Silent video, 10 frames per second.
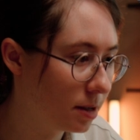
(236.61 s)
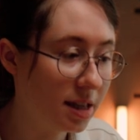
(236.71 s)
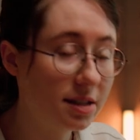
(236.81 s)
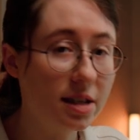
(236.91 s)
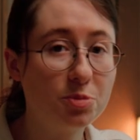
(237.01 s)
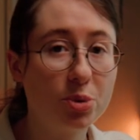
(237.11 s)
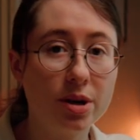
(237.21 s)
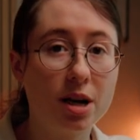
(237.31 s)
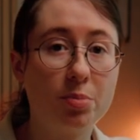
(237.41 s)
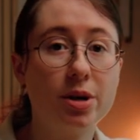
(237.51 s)
And this is
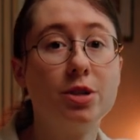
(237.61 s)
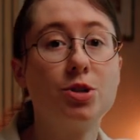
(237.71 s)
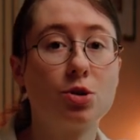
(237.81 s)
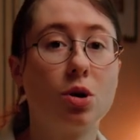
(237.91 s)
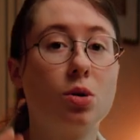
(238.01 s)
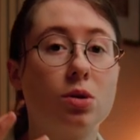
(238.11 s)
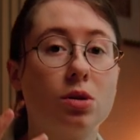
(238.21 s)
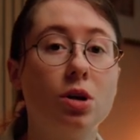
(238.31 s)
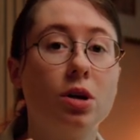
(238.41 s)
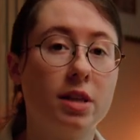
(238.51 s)
pre a pretty strong
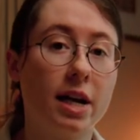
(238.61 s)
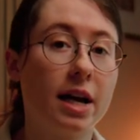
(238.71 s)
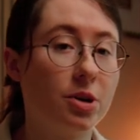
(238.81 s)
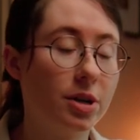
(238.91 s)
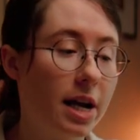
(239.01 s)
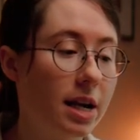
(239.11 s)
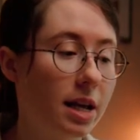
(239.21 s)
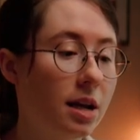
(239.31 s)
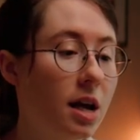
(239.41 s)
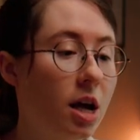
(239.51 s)
look that I
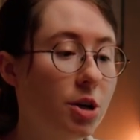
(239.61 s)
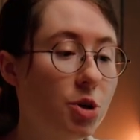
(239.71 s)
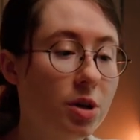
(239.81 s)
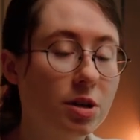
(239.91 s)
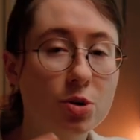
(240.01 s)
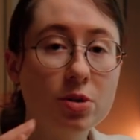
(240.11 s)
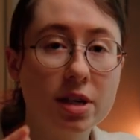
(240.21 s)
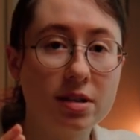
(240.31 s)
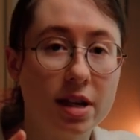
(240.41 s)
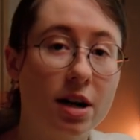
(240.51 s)
created. You could do
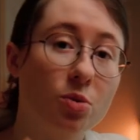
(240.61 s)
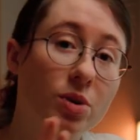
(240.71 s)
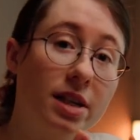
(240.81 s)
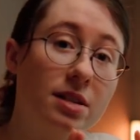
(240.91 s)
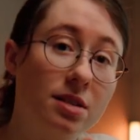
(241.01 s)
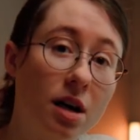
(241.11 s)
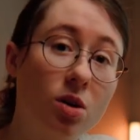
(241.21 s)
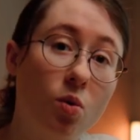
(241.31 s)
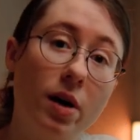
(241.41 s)
this in a really subtle